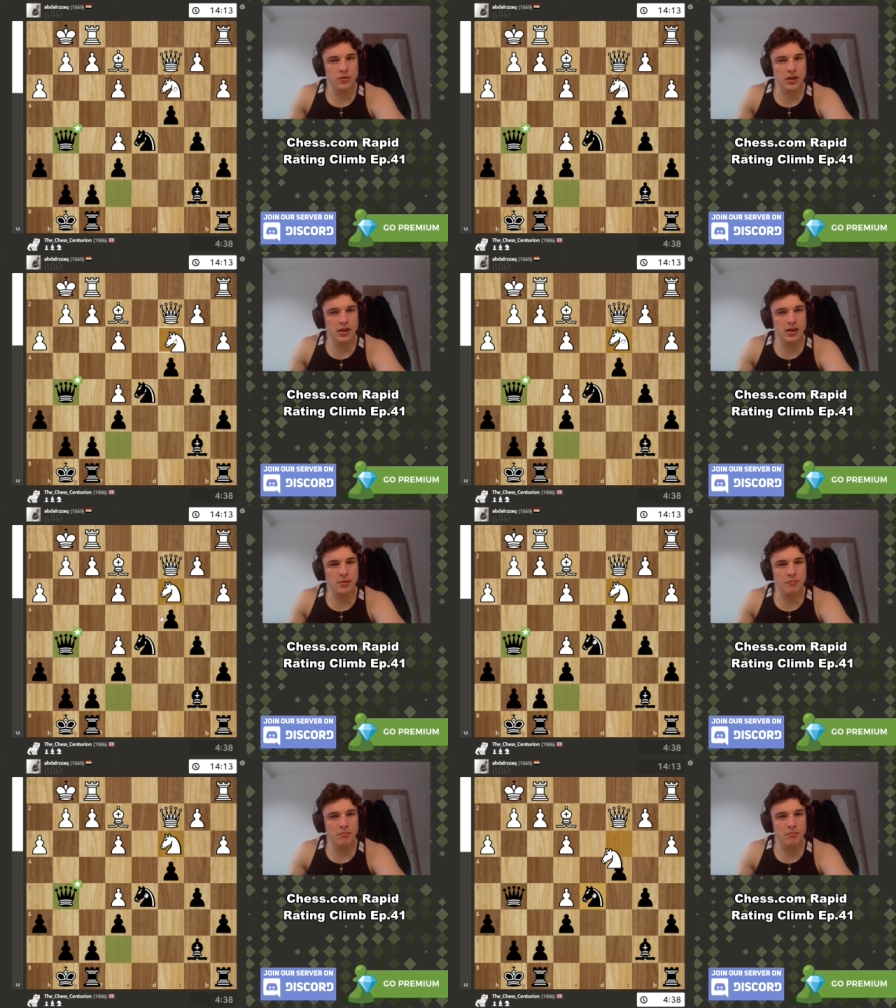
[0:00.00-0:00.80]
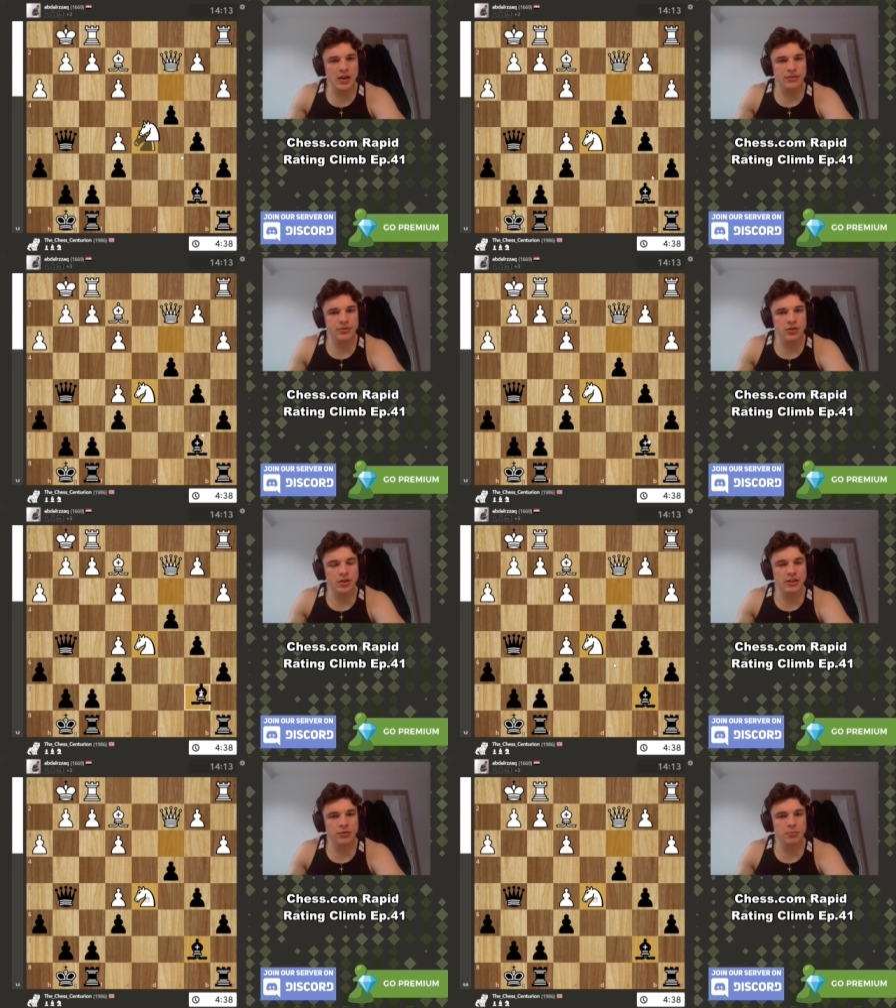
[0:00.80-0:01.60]
um, after
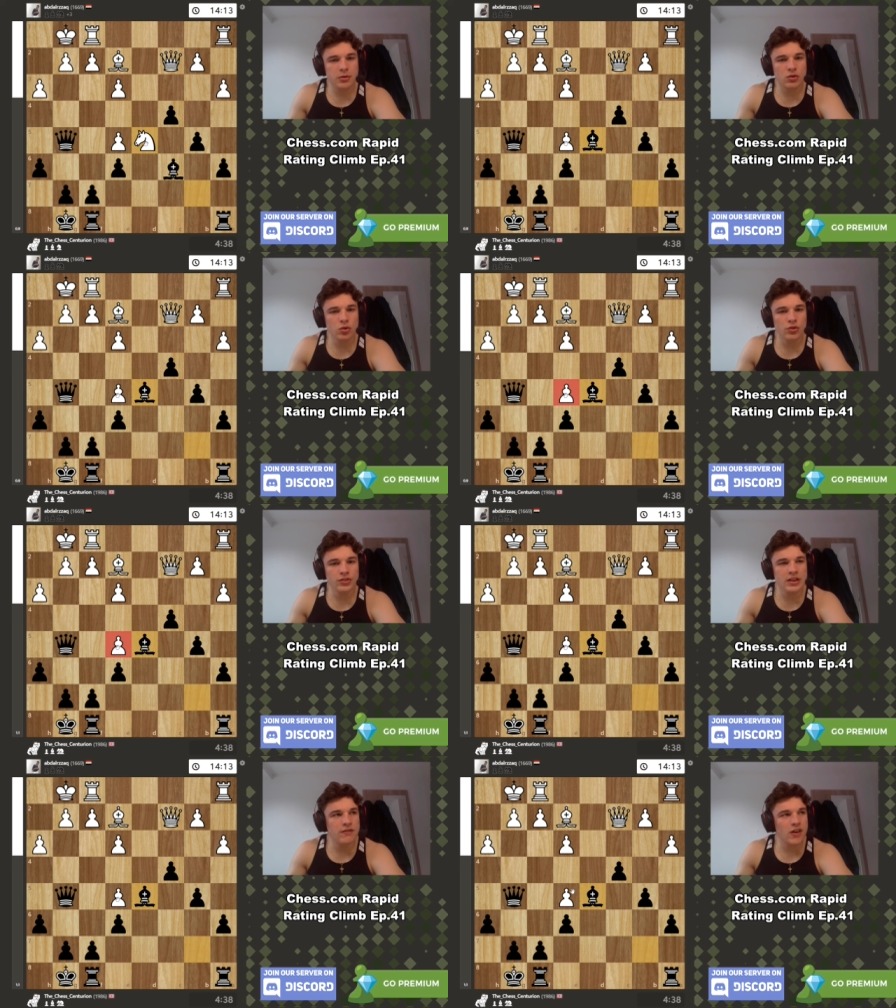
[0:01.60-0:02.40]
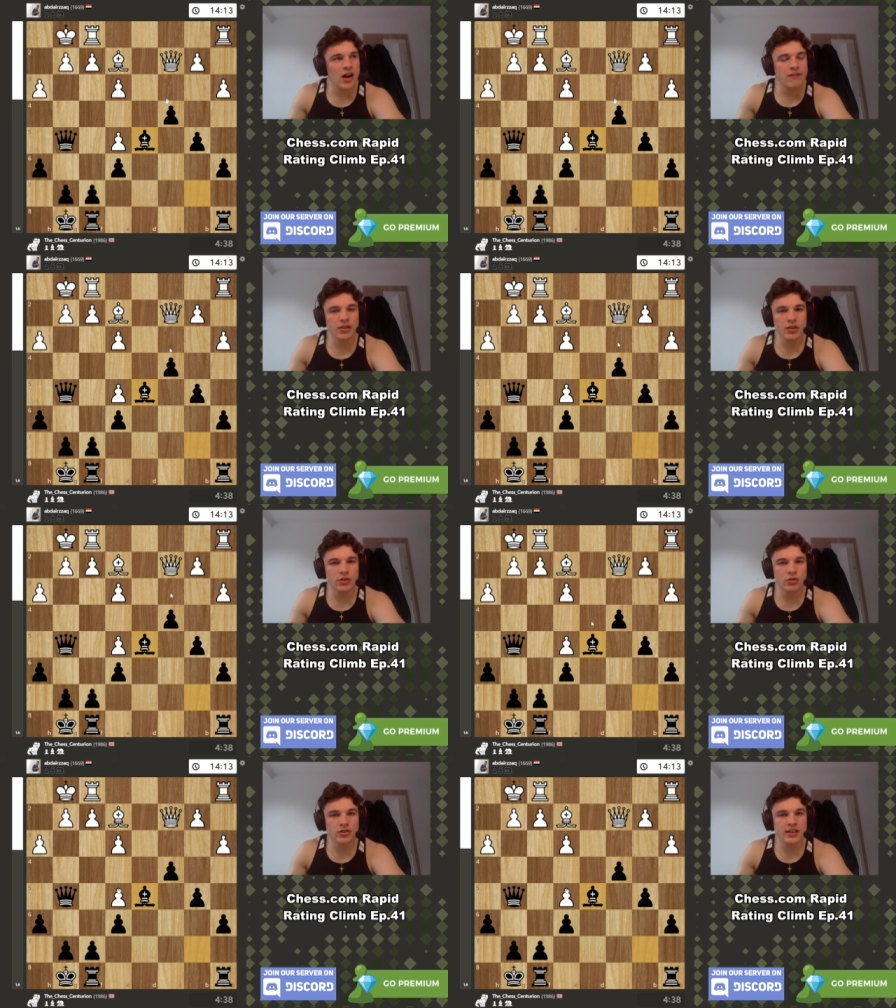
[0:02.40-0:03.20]
this because e five is
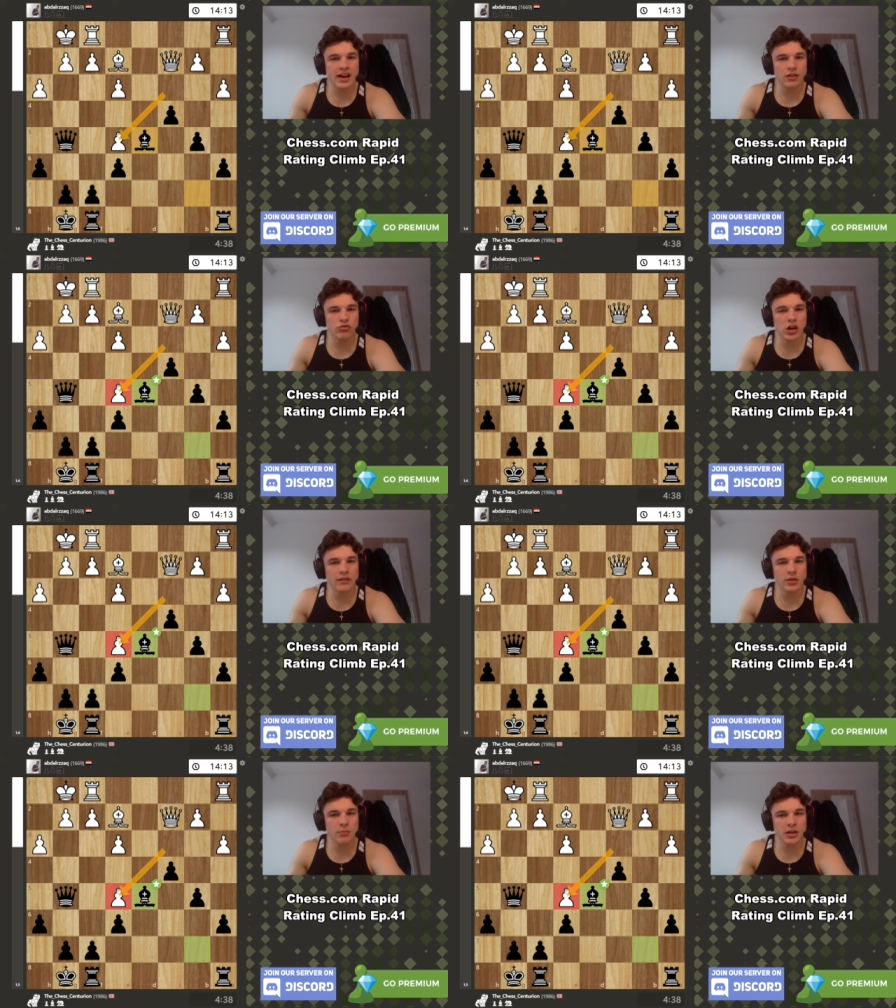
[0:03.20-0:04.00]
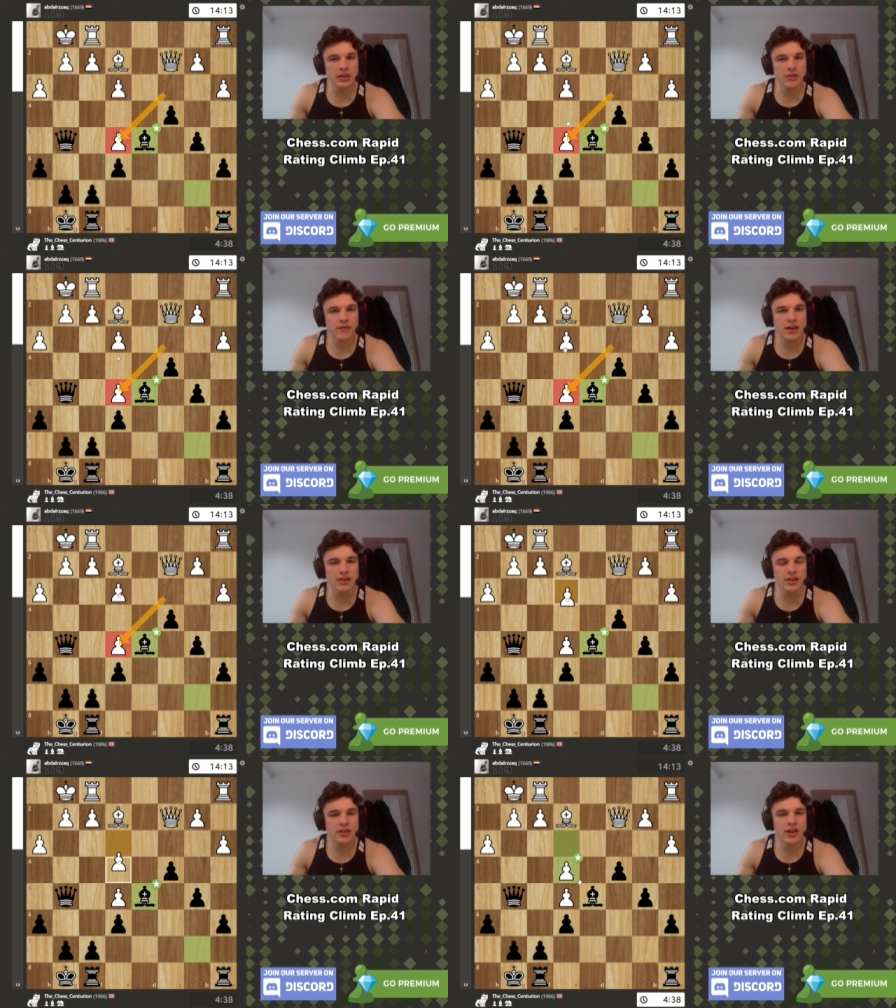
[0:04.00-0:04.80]
under attack rather than being defended,